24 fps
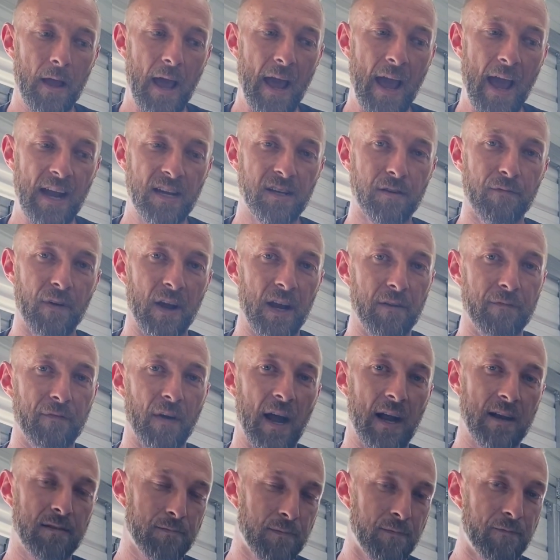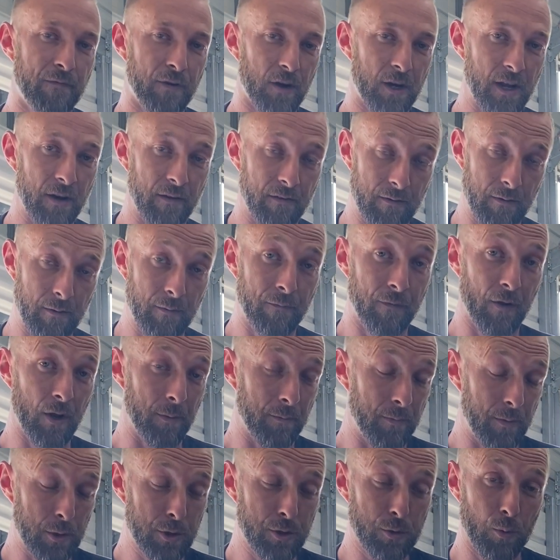activate if I forget to flip
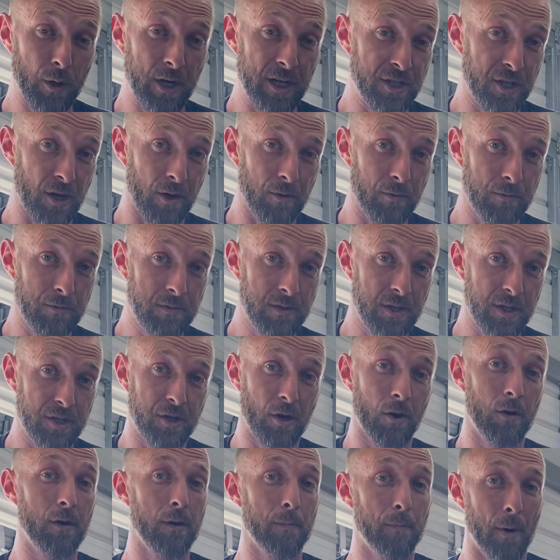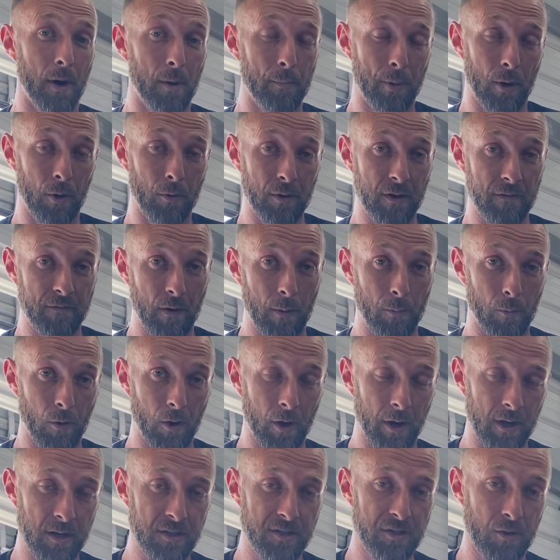the switch on to turn the pump on if I'm running.